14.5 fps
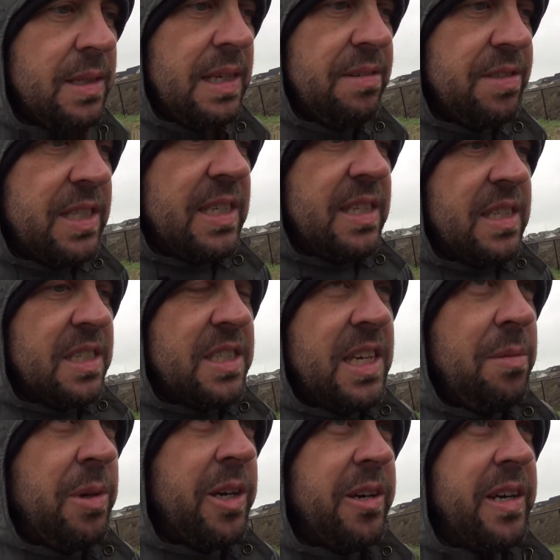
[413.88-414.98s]
leaves it in the
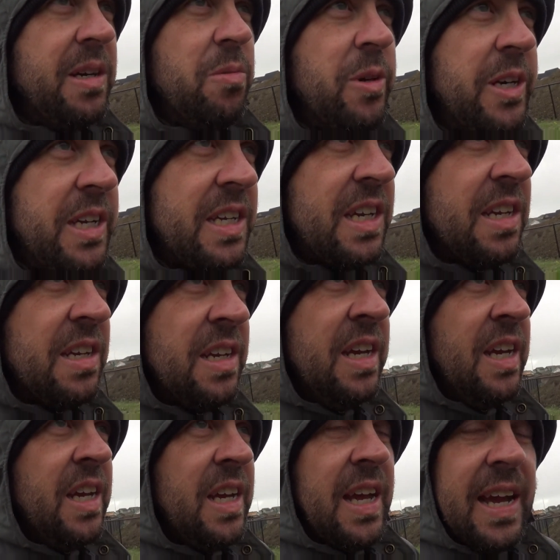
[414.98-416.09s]
same area where he can
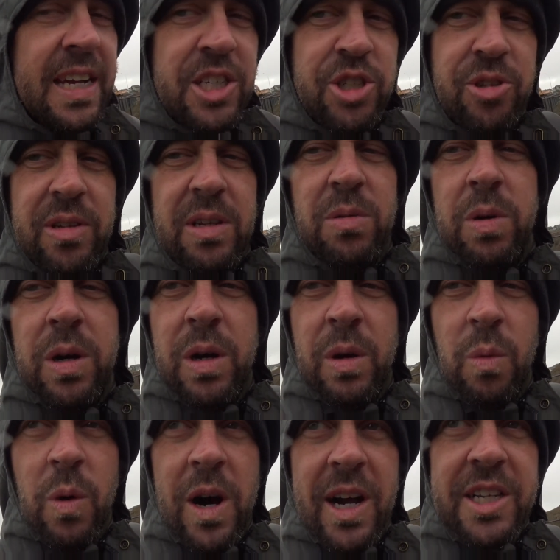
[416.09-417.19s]
actually
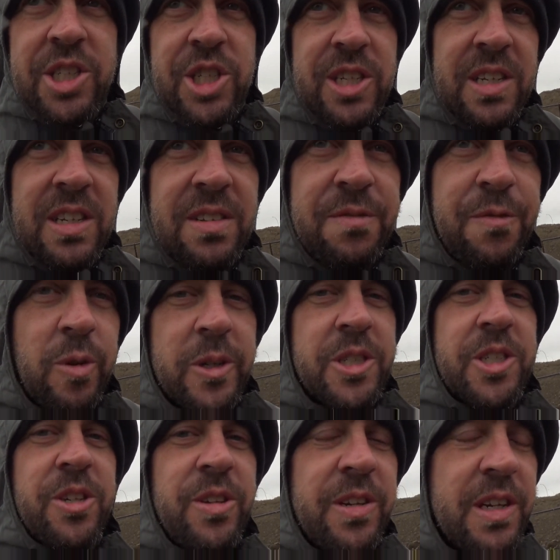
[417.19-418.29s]
watch in a
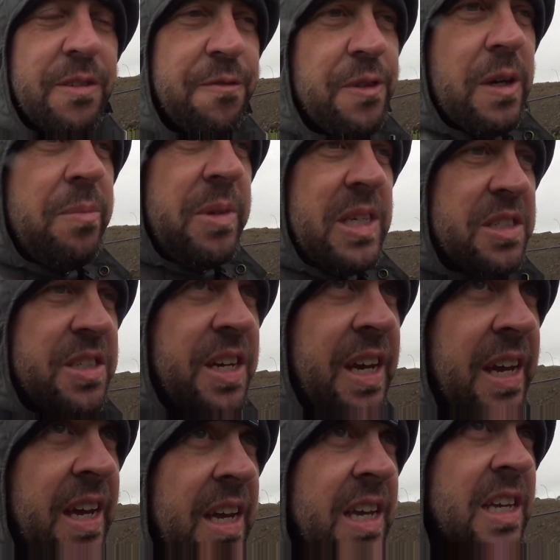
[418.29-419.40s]
forest clearing from his
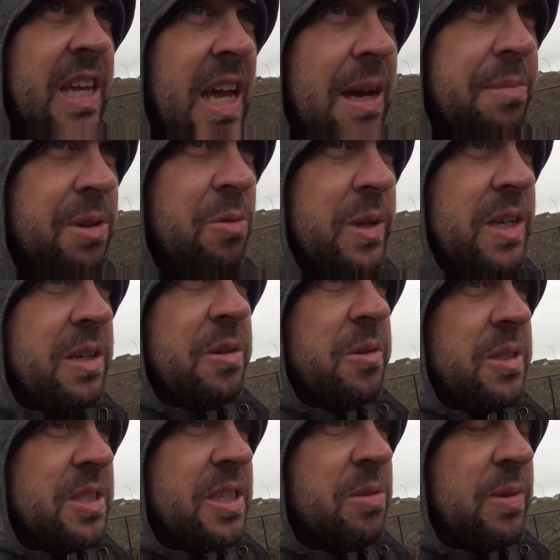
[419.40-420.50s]
cabin
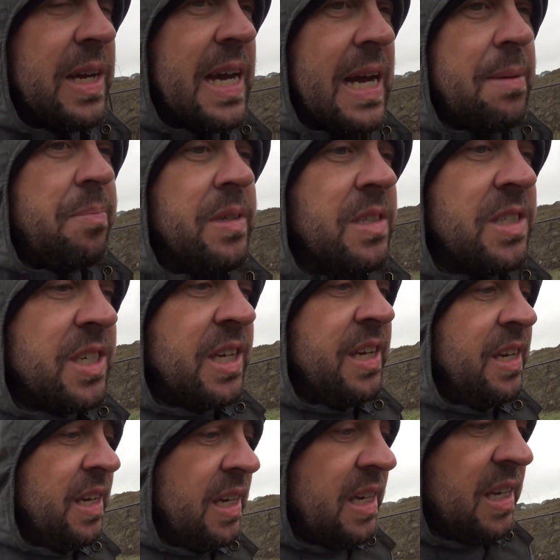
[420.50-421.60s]
window and see what happens.